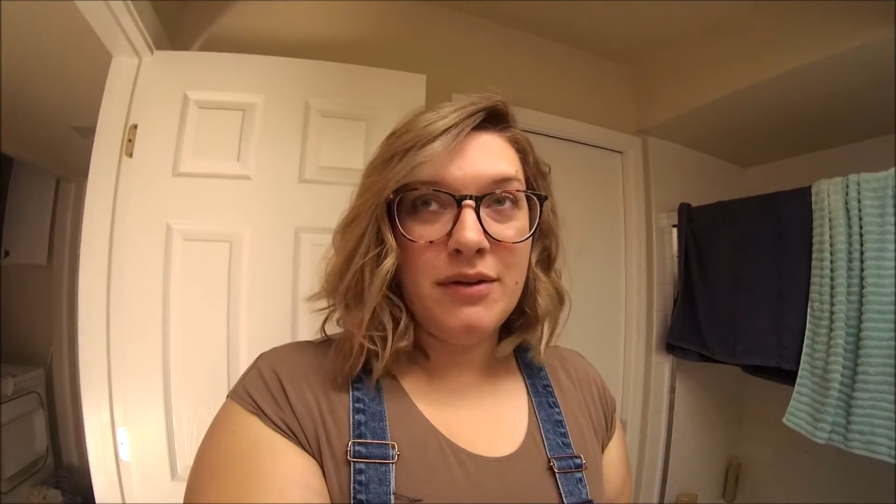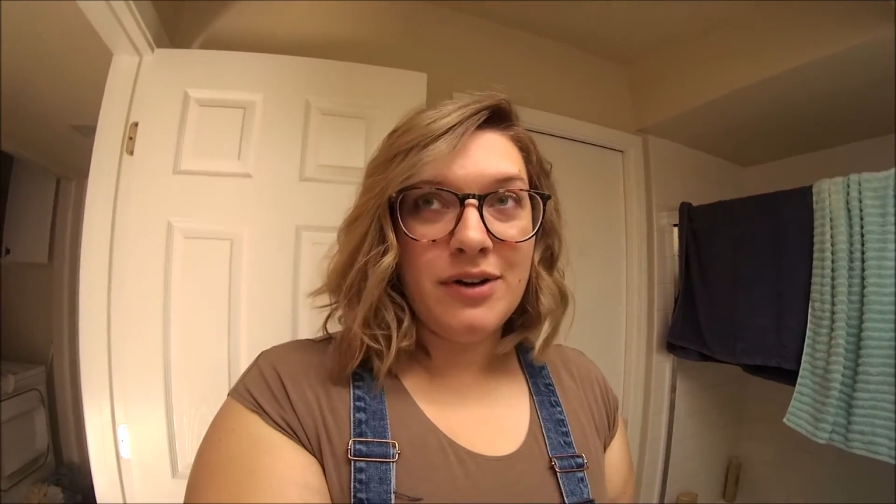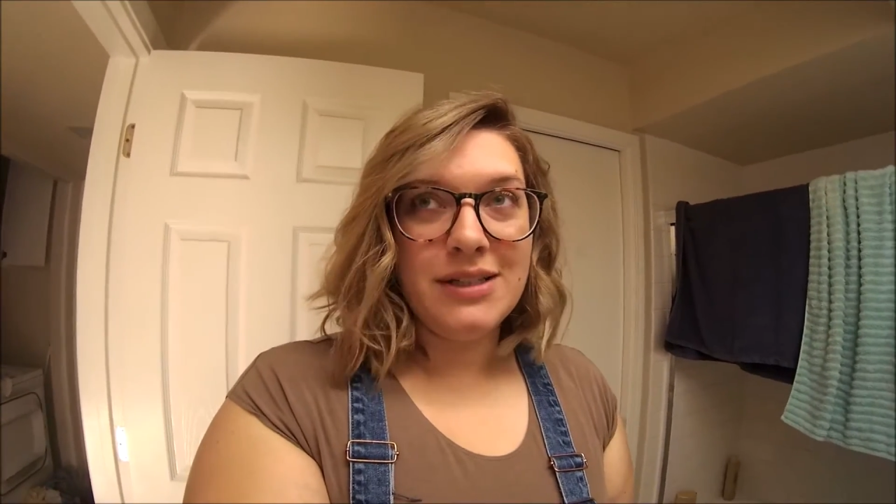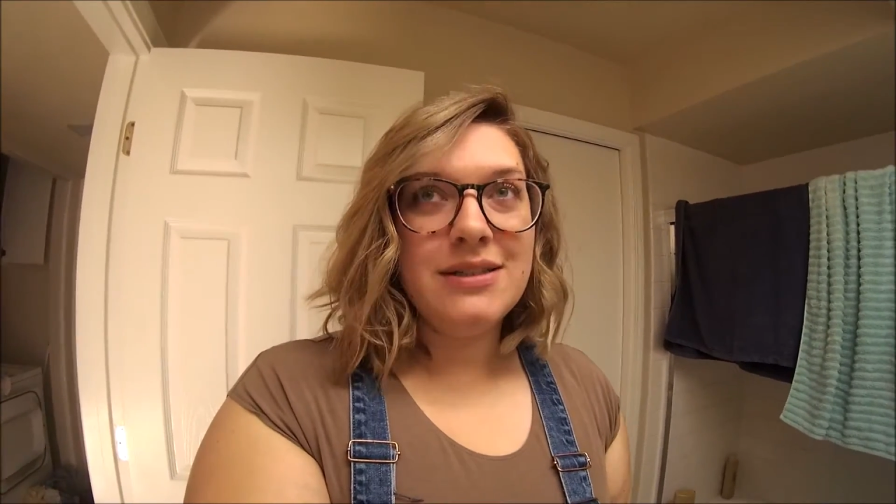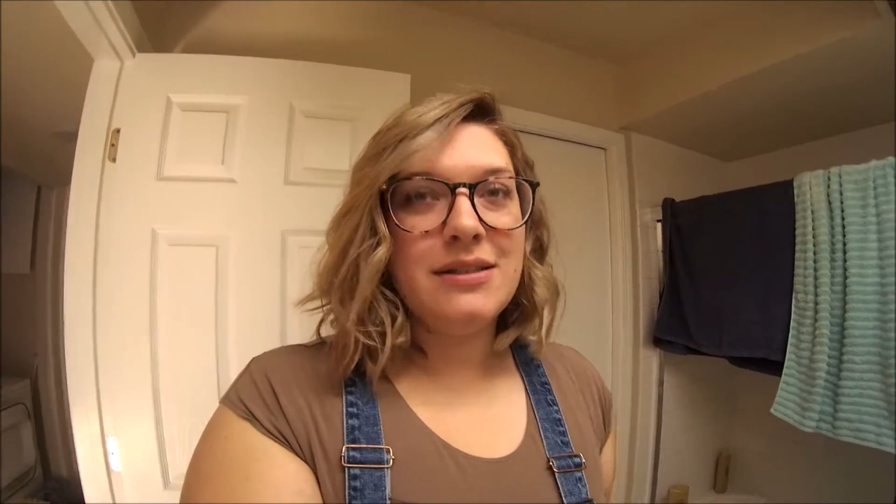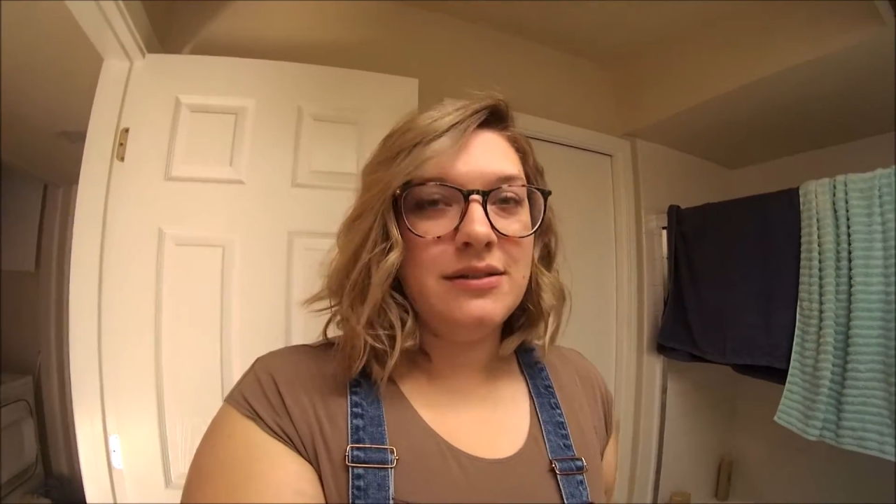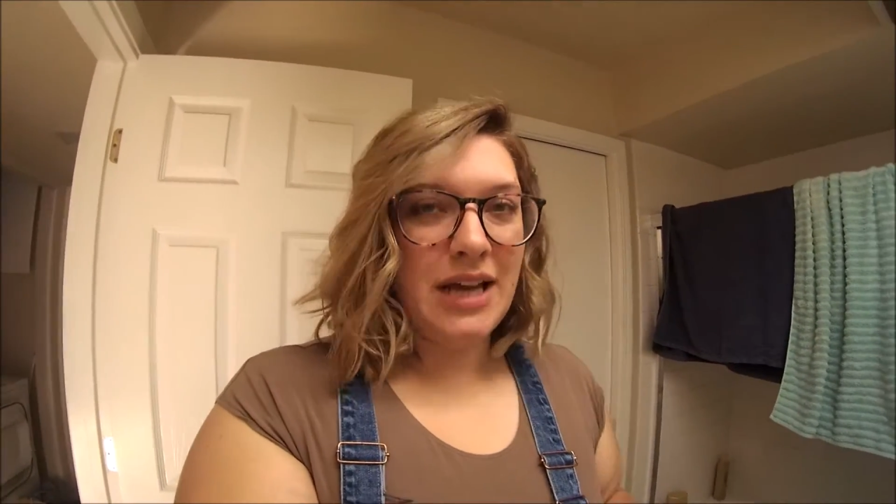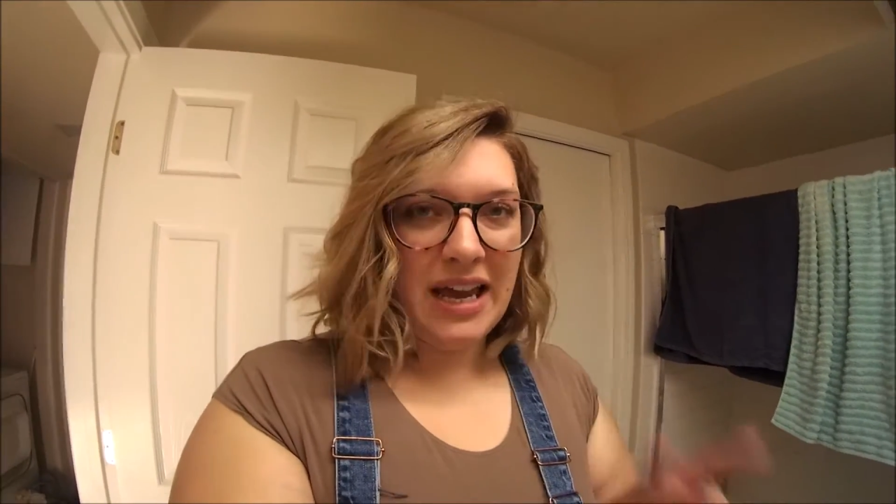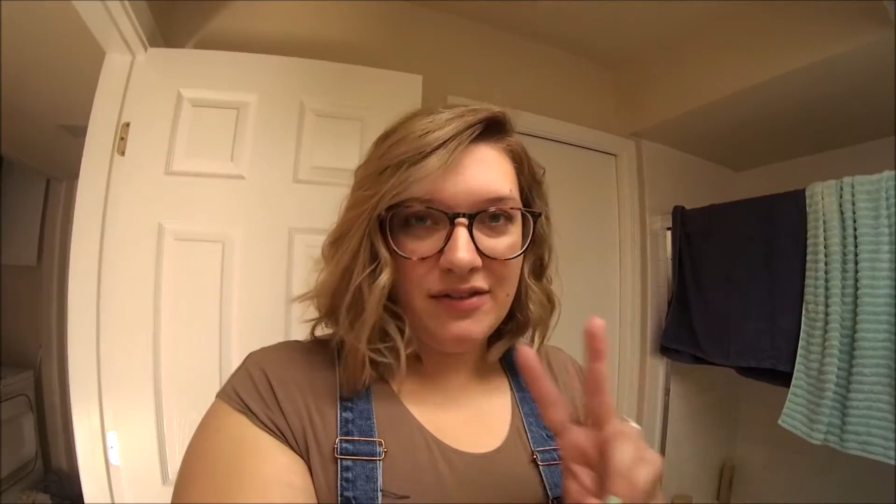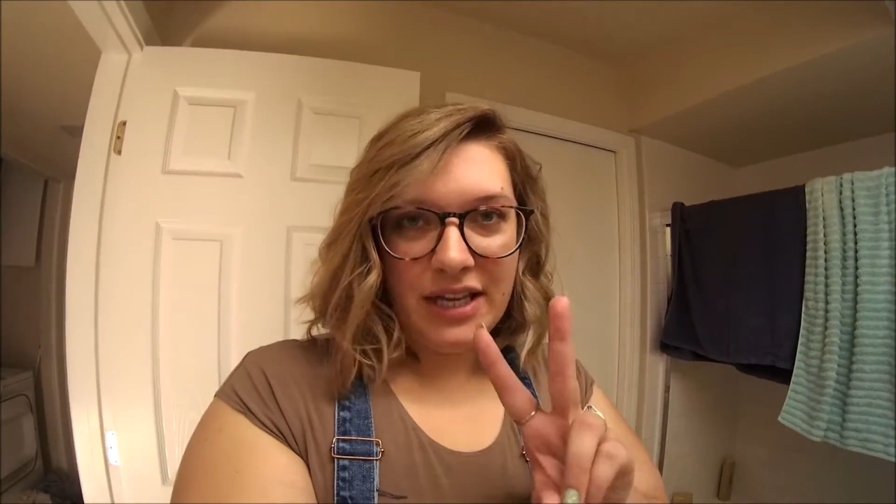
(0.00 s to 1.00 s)
my friends.
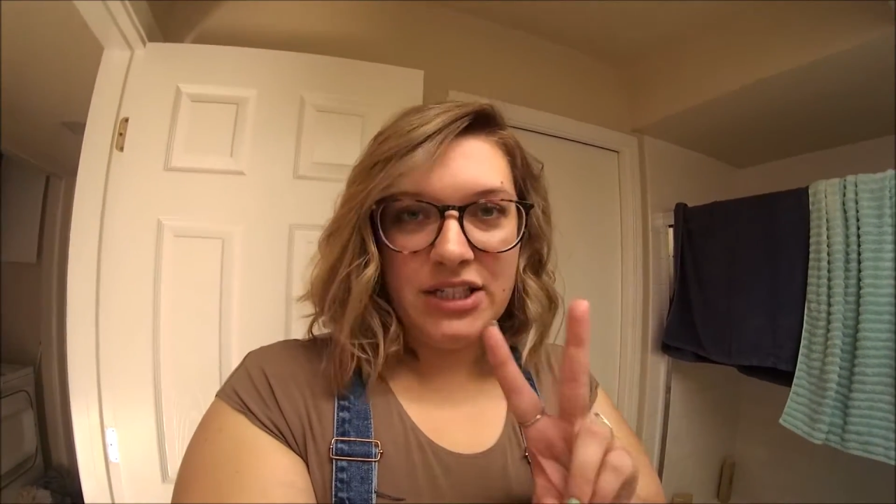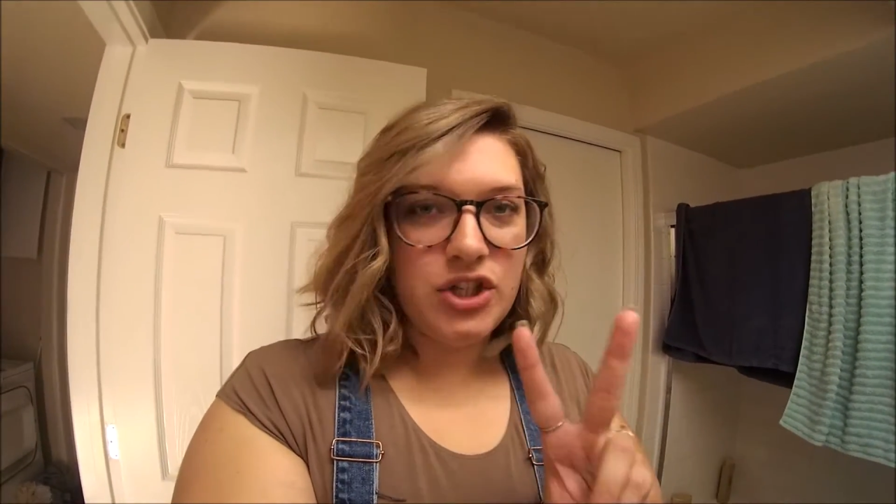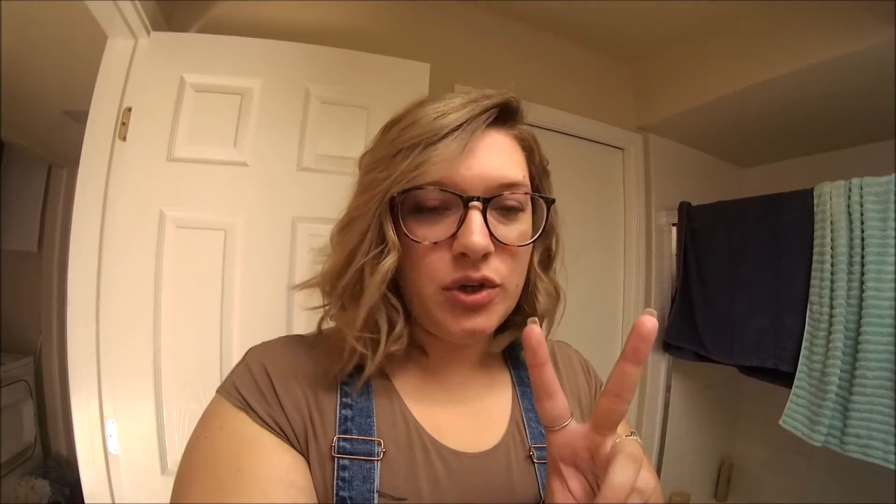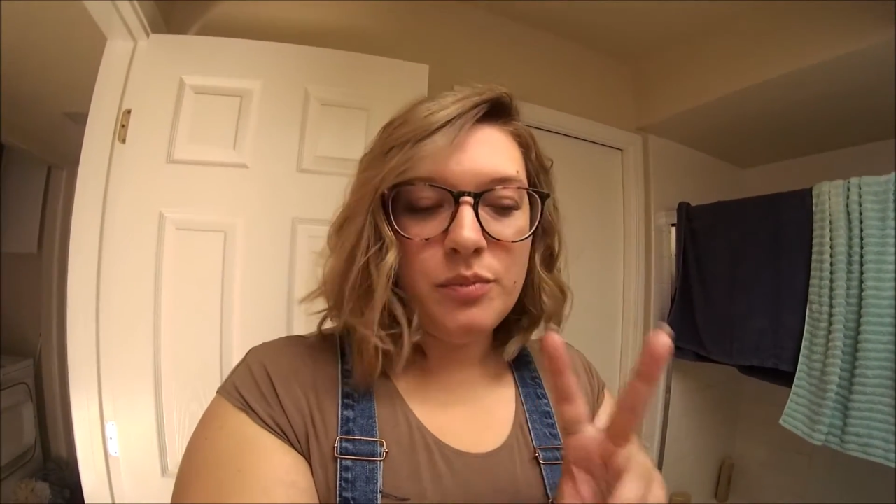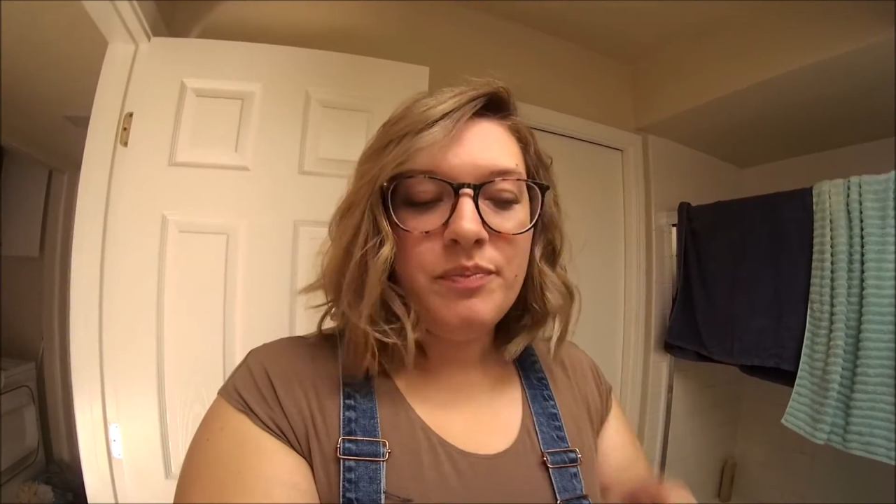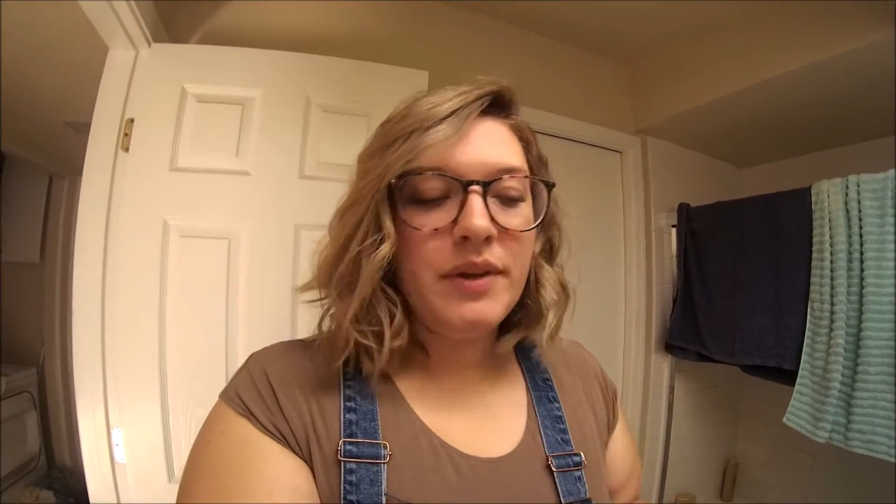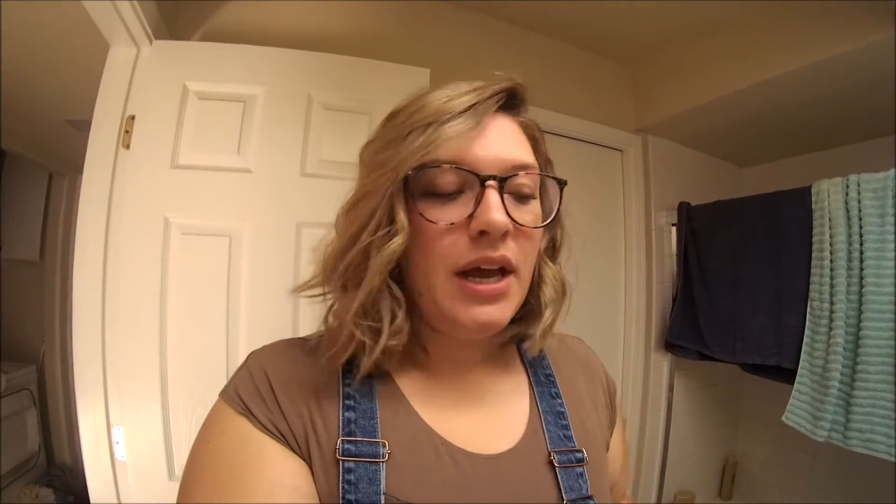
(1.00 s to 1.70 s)
I have like 2.